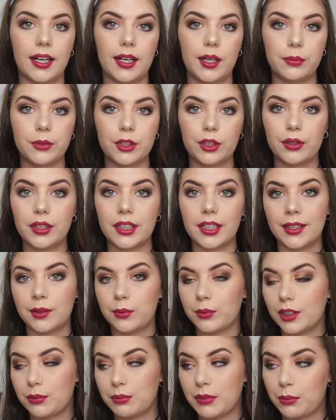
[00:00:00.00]
I'm going
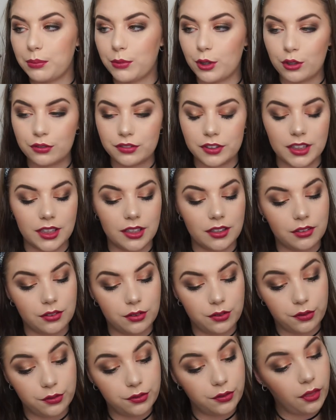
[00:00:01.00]
in with my Morphe
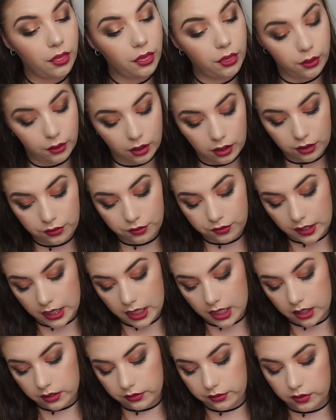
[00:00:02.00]

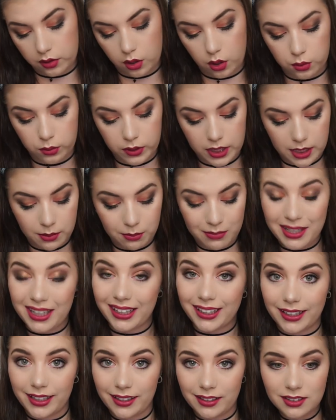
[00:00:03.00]
35 OM
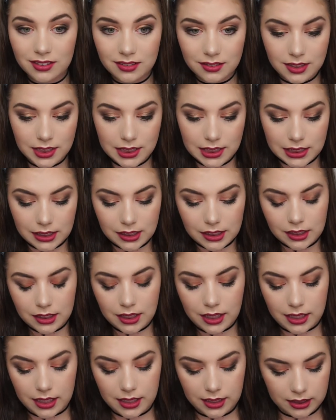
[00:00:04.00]
again.
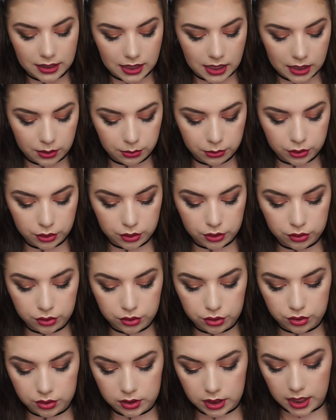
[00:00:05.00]
And I'm going
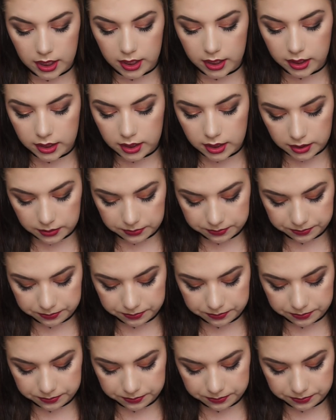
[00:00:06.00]
to take,